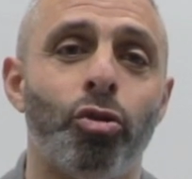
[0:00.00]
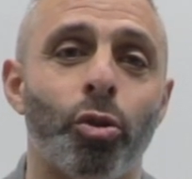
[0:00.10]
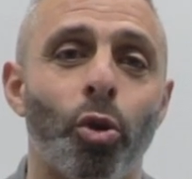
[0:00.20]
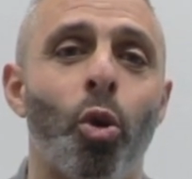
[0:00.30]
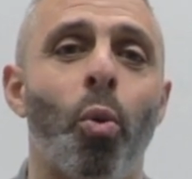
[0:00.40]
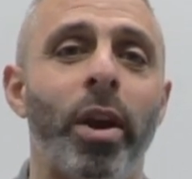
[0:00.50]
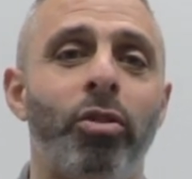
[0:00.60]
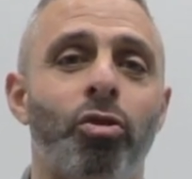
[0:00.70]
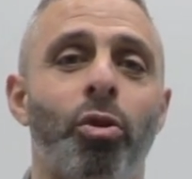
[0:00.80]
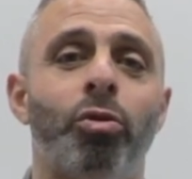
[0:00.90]
should
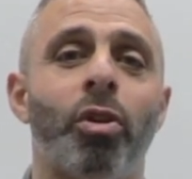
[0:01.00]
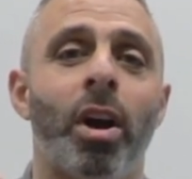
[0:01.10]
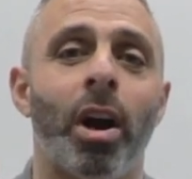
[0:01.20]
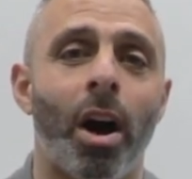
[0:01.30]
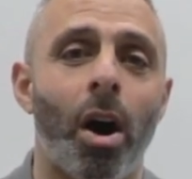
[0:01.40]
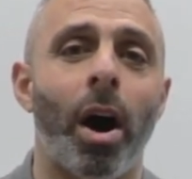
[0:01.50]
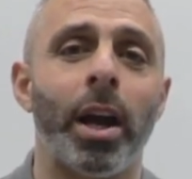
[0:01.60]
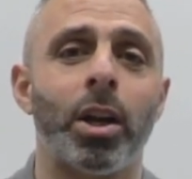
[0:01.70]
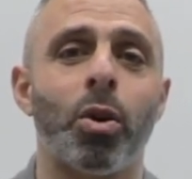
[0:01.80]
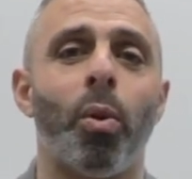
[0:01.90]
always use
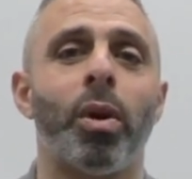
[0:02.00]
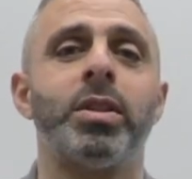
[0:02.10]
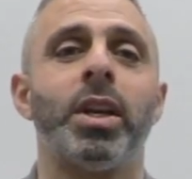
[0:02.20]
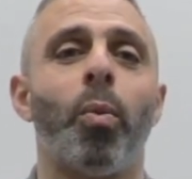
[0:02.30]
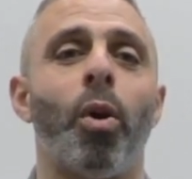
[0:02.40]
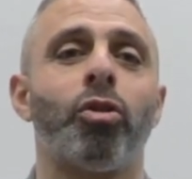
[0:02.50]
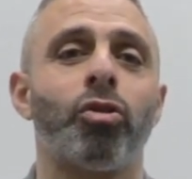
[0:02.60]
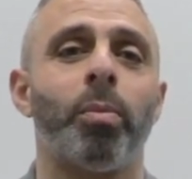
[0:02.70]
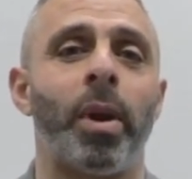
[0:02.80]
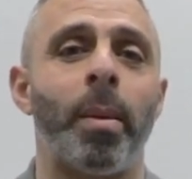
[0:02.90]
high quality
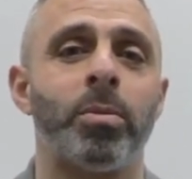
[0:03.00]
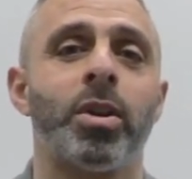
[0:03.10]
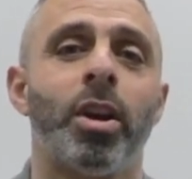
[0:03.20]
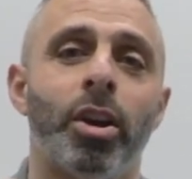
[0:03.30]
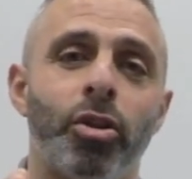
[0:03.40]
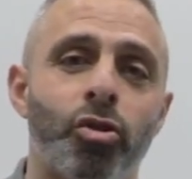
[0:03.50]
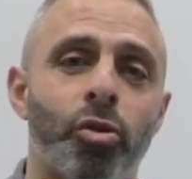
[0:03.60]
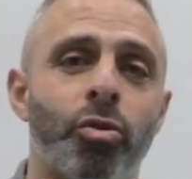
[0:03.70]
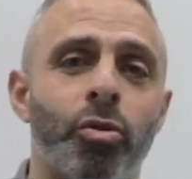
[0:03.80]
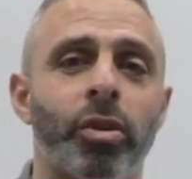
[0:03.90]
workshop lamps
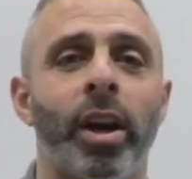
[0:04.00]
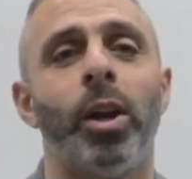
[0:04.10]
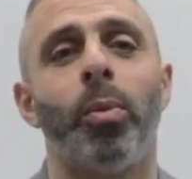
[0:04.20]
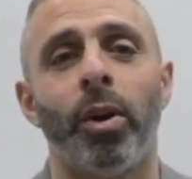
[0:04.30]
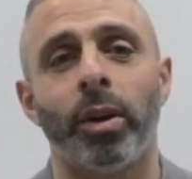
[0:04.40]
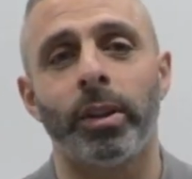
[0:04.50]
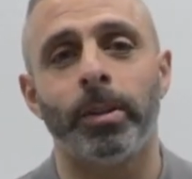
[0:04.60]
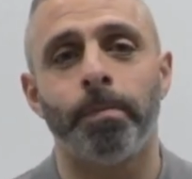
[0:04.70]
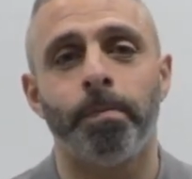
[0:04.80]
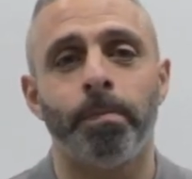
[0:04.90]
during your daily work.
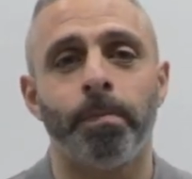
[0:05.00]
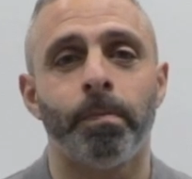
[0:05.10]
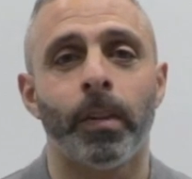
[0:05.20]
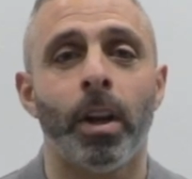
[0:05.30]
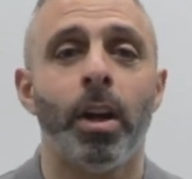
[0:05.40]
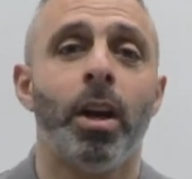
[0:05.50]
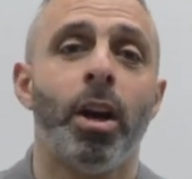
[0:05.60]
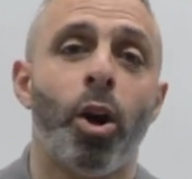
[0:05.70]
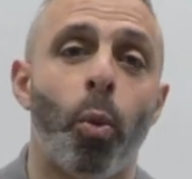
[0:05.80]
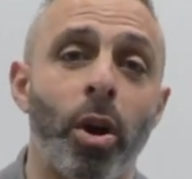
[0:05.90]

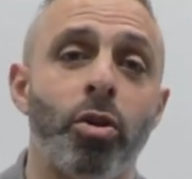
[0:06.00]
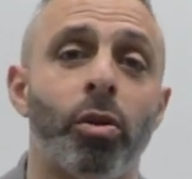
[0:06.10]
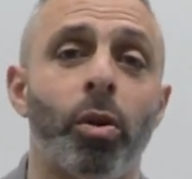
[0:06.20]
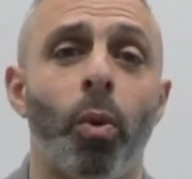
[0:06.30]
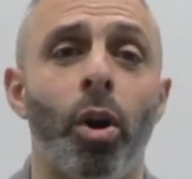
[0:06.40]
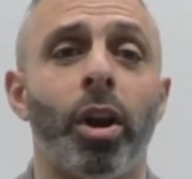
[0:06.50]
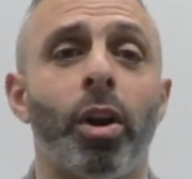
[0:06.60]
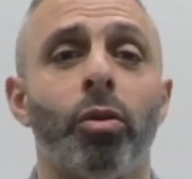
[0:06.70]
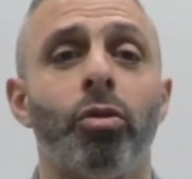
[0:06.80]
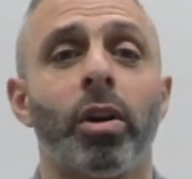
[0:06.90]
When you're
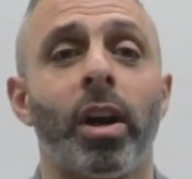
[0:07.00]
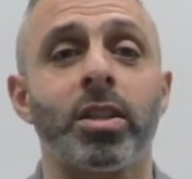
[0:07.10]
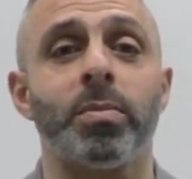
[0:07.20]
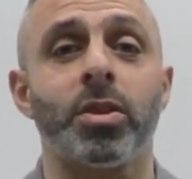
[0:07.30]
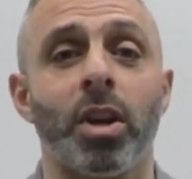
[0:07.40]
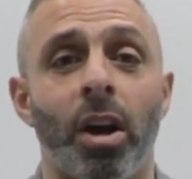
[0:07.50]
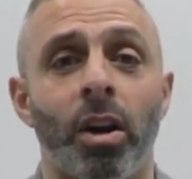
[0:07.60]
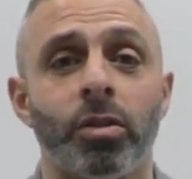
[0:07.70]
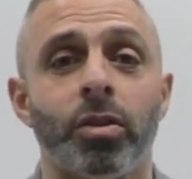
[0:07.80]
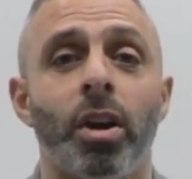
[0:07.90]
working on your customers'
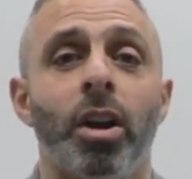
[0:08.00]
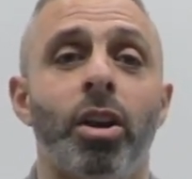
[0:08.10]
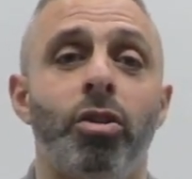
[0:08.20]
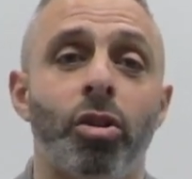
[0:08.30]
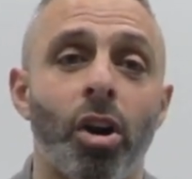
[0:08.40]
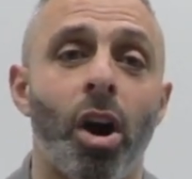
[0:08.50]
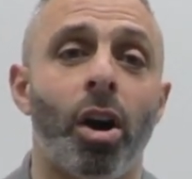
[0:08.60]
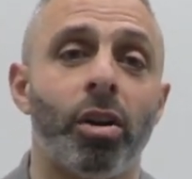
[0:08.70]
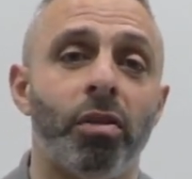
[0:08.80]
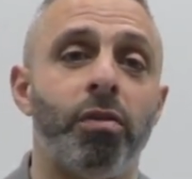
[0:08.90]
cars, you
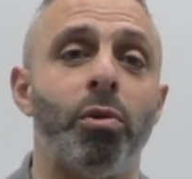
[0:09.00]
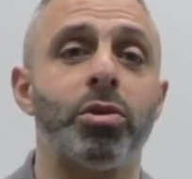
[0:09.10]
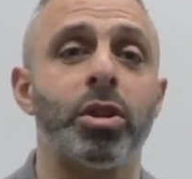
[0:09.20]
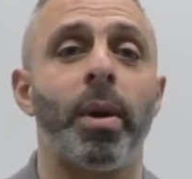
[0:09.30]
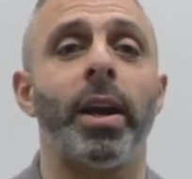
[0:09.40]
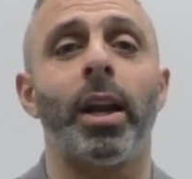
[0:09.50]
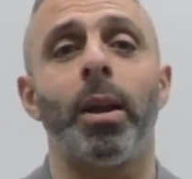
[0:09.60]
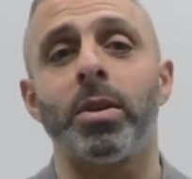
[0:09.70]
can't afford to make any